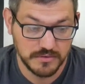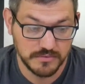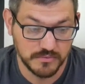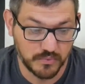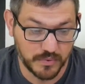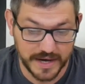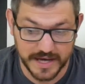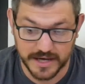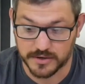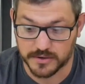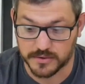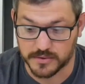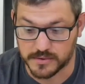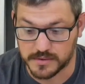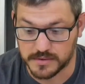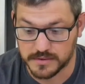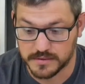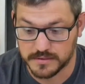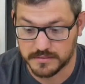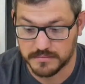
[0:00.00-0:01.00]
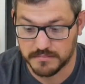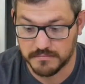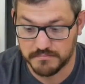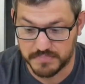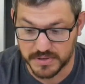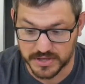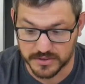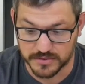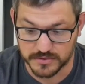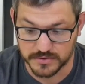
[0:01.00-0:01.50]
whale
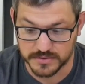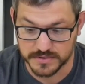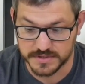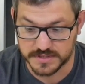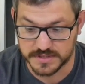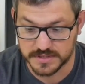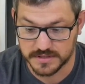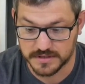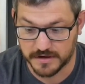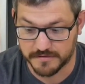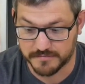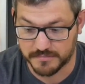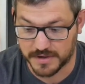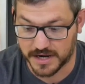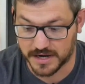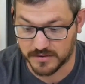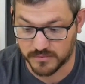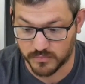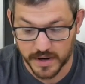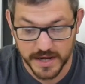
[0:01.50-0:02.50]
builds of mine,